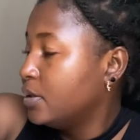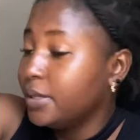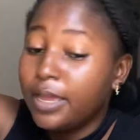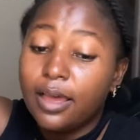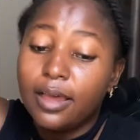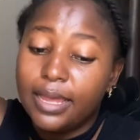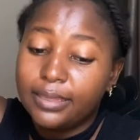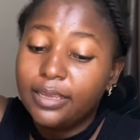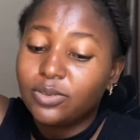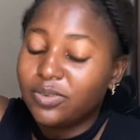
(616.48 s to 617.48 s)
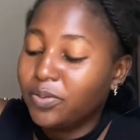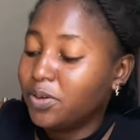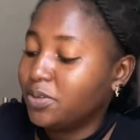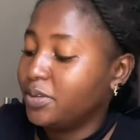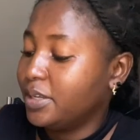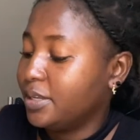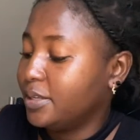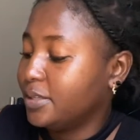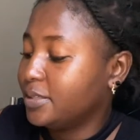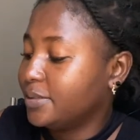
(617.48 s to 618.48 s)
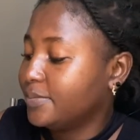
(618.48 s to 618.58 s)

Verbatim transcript: Yeah, I think it was focused on kids